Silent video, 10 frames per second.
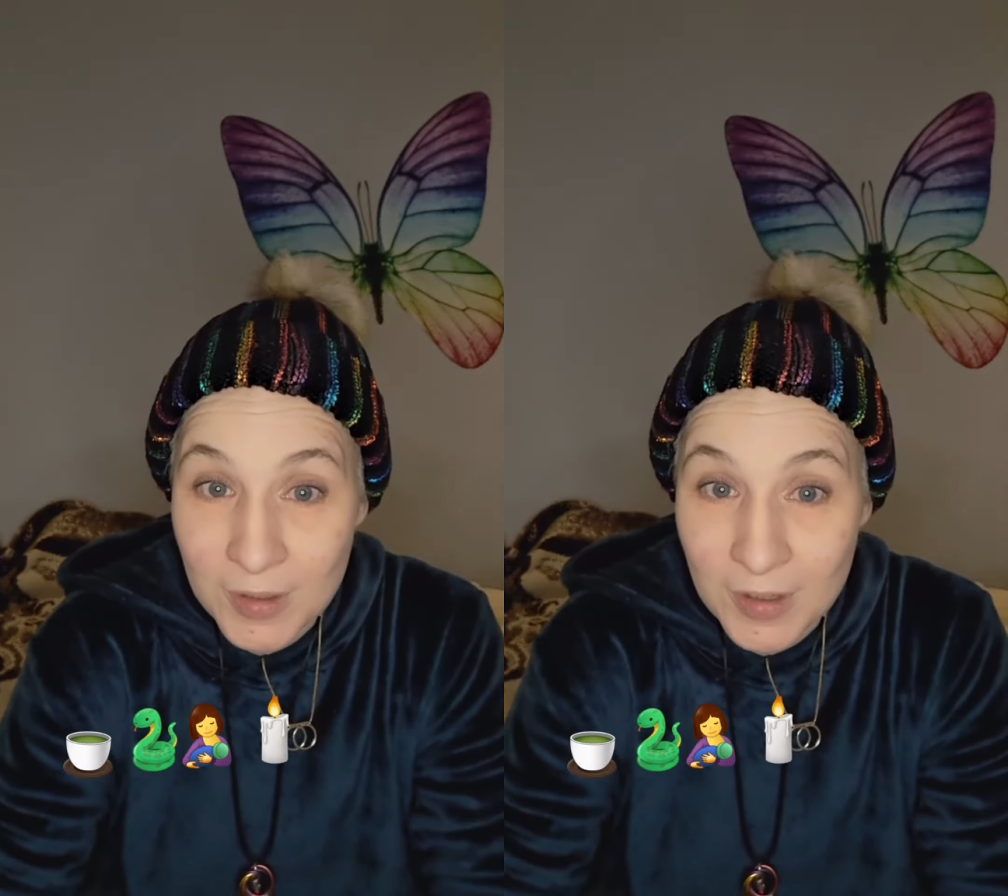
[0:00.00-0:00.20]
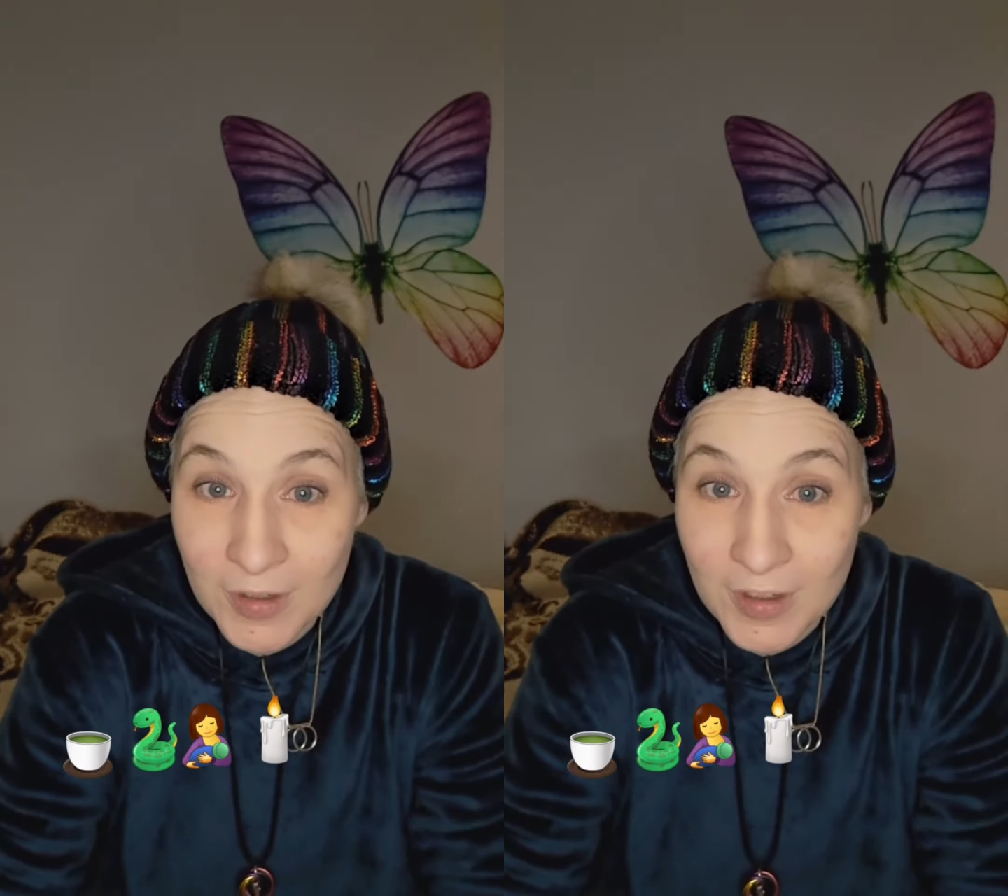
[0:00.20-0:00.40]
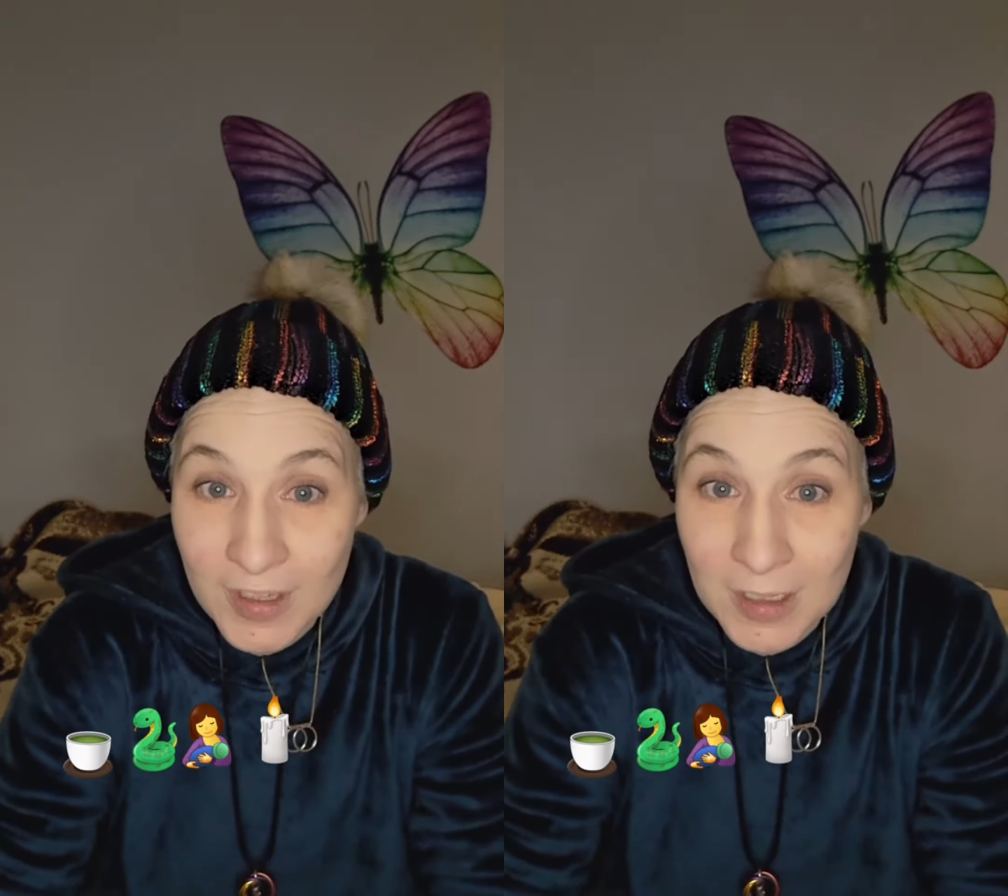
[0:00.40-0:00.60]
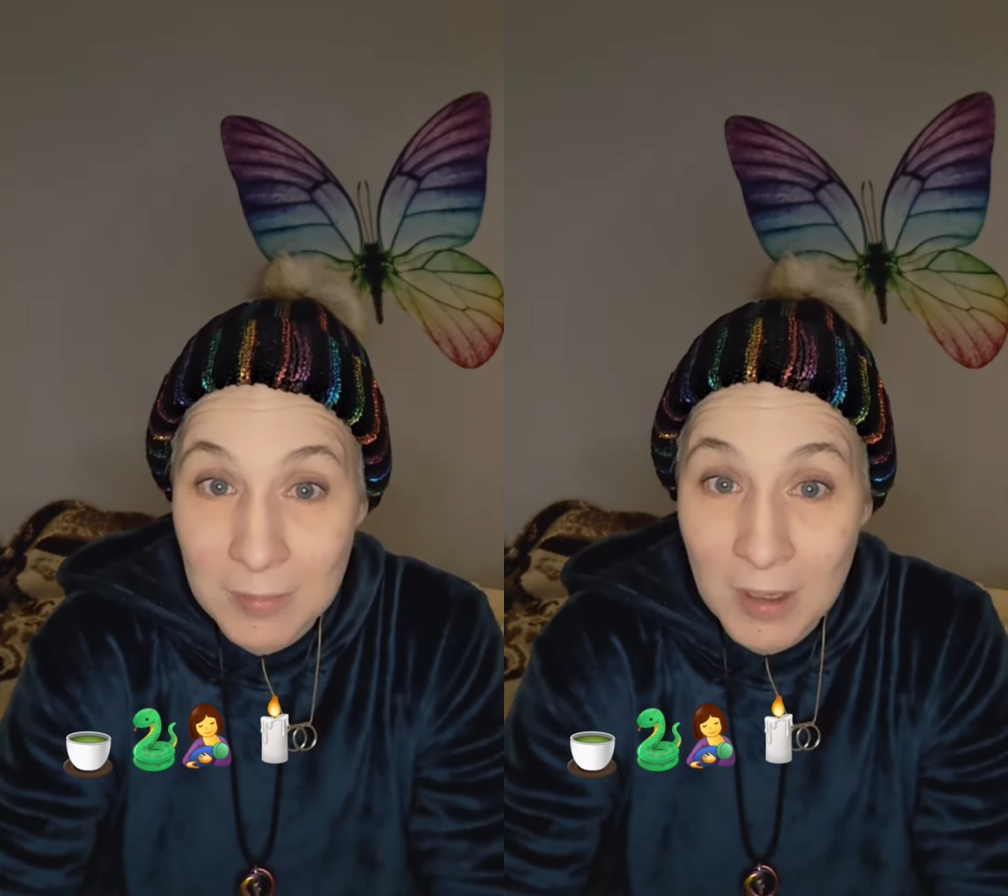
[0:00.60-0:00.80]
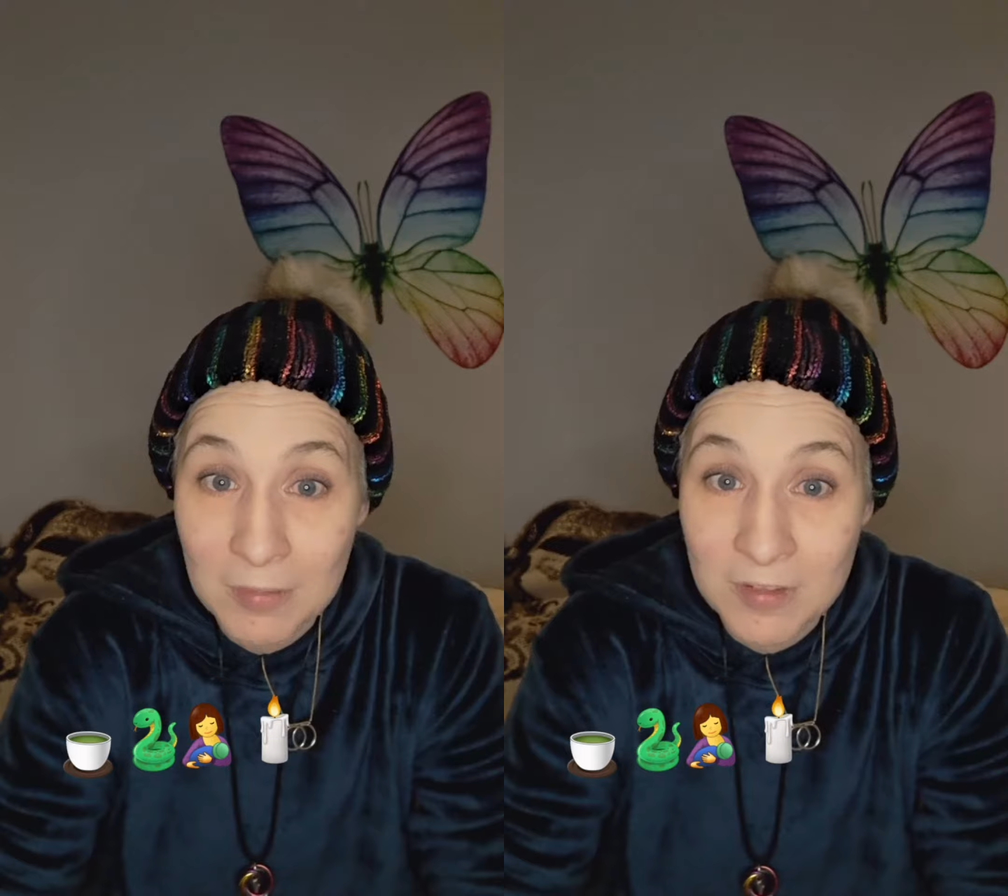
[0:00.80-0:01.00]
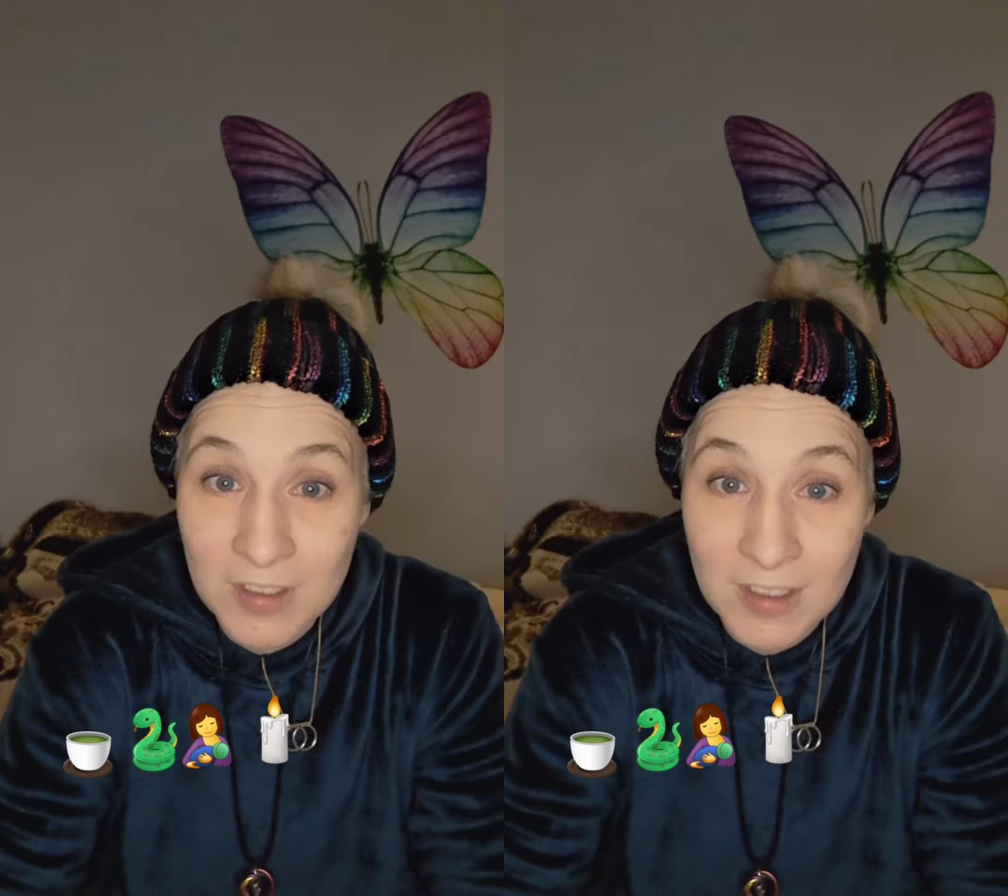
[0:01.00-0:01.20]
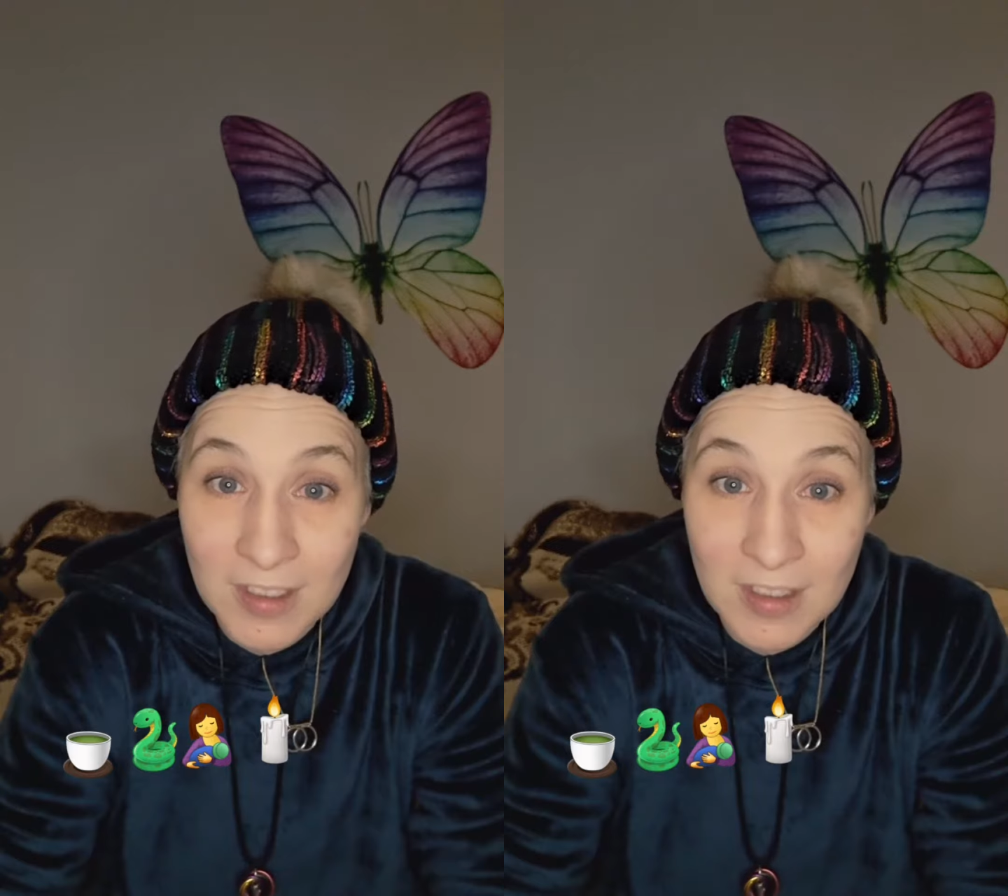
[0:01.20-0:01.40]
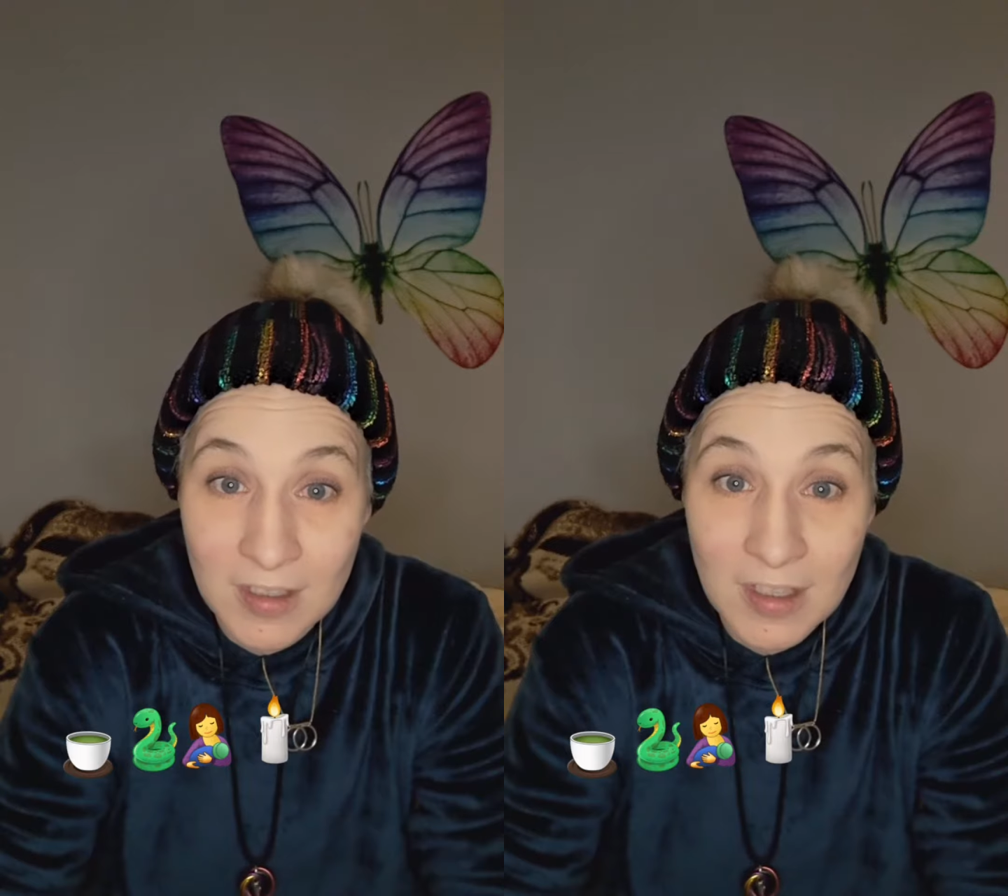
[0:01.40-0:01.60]
on and about
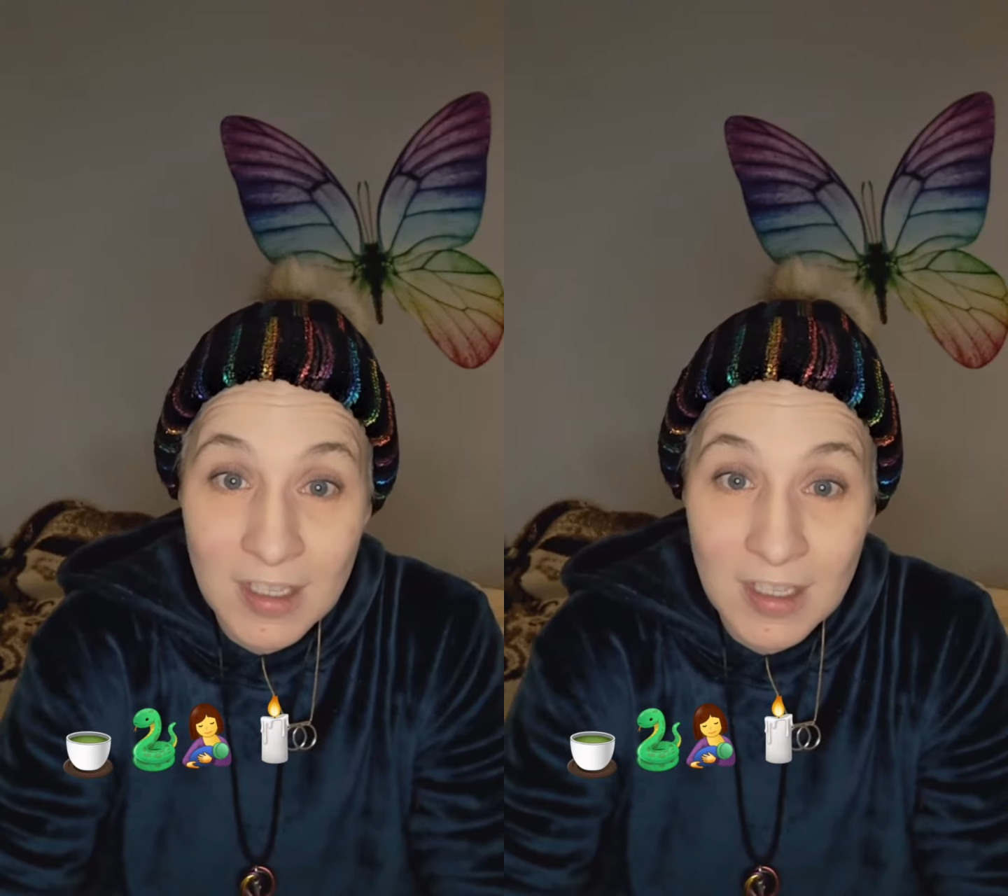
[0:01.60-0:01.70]
seeing